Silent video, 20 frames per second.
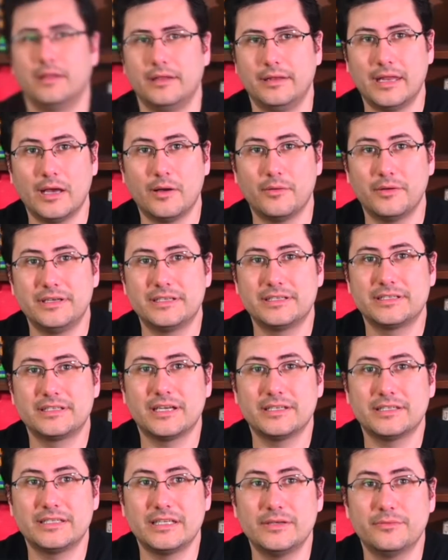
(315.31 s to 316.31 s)
Now, in
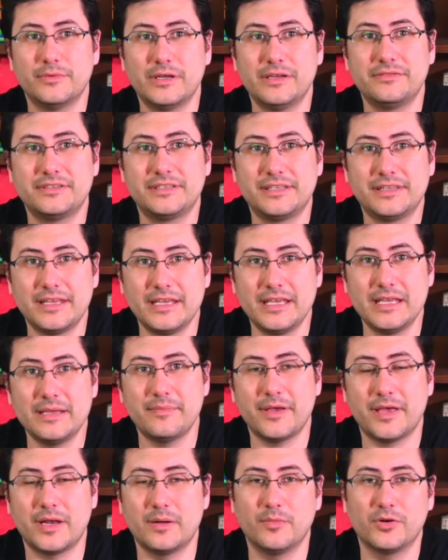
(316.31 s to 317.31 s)
discussing Reef's
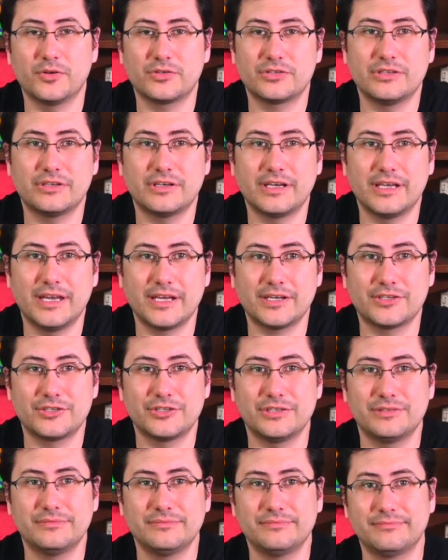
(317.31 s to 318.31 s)
theme and emotional
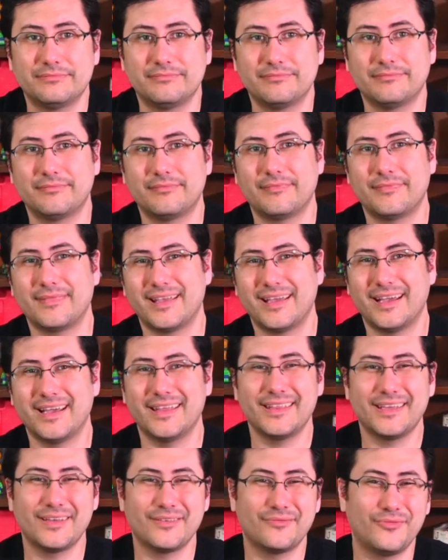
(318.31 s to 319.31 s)
connection, I
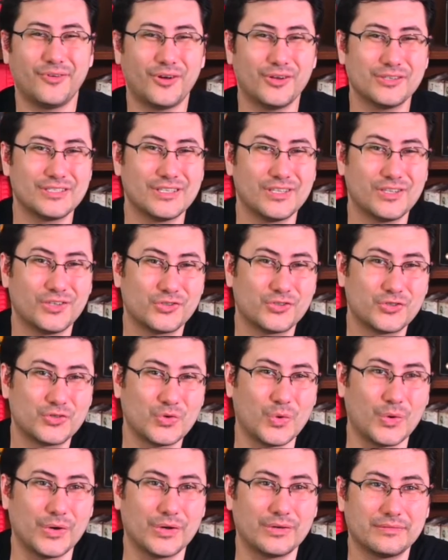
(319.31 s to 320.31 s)
think it falls a little
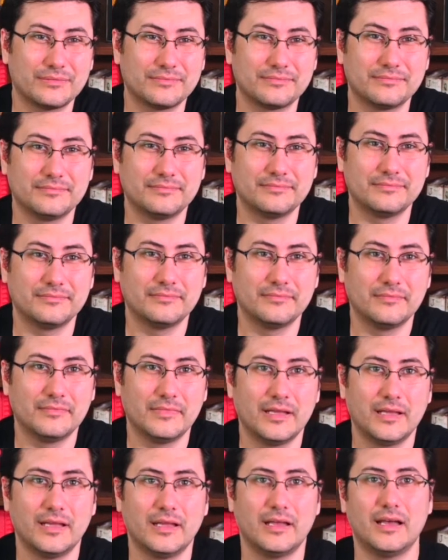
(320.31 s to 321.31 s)
short.
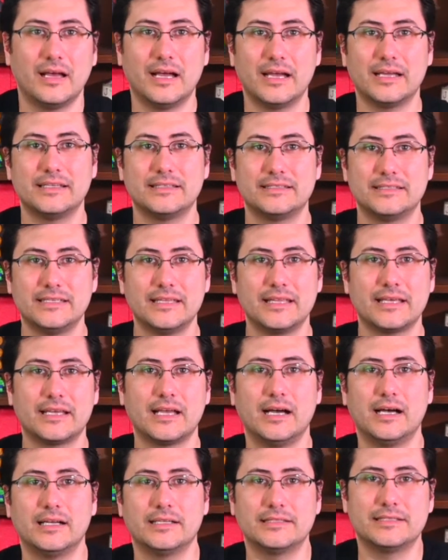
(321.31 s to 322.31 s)
I can see the
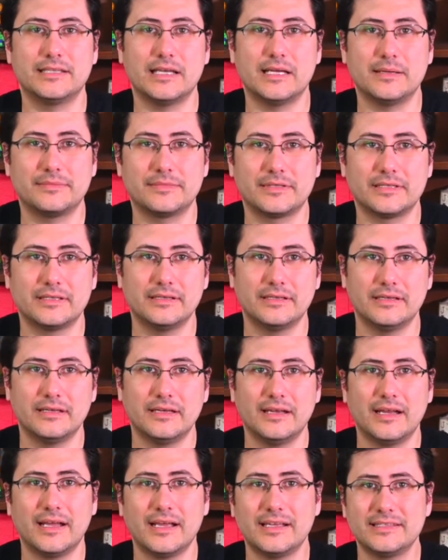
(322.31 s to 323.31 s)
concept,
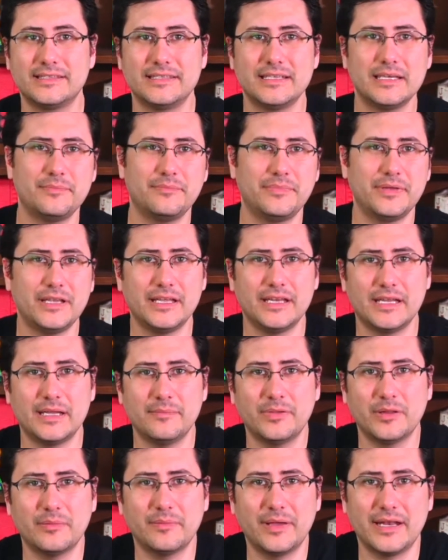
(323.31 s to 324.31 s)
and I can see it being
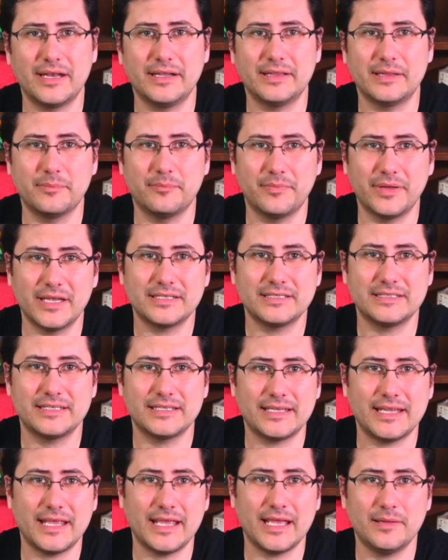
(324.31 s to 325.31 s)
implemented the best
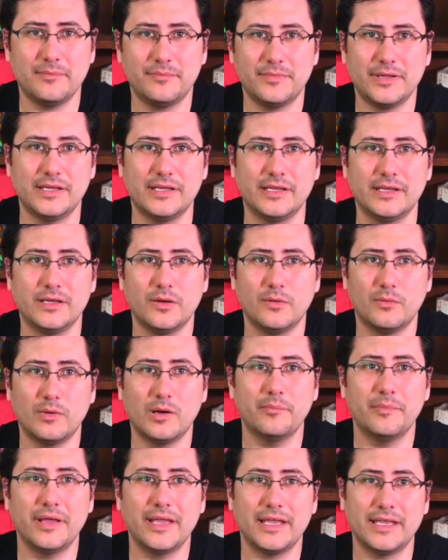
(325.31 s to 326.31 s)
it can be
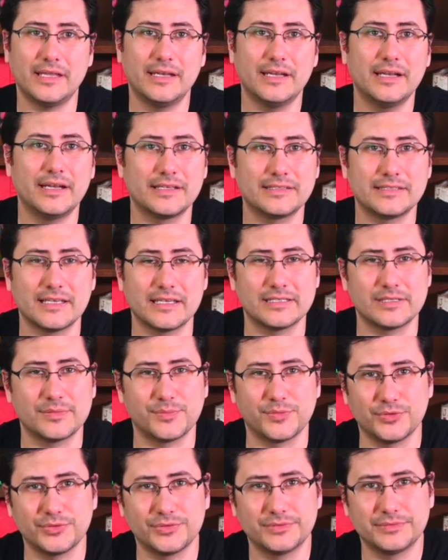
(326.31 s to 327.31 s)
while making it
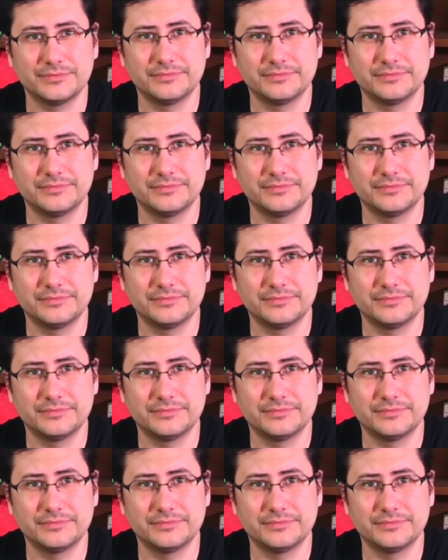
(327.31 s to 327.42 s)
accessible.